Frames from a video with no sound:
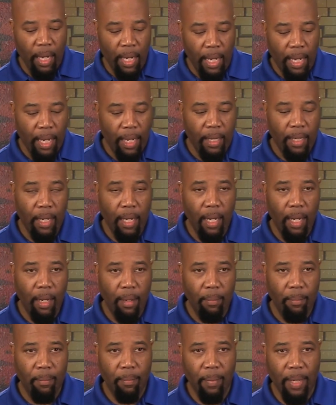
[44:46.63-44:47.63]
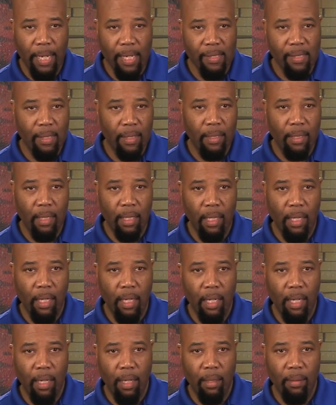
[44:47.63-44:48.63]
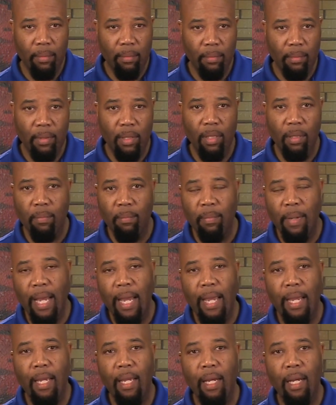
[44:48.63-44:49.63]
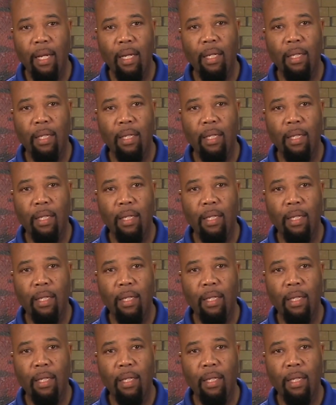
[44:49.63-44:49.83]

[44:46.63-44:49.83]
And basically by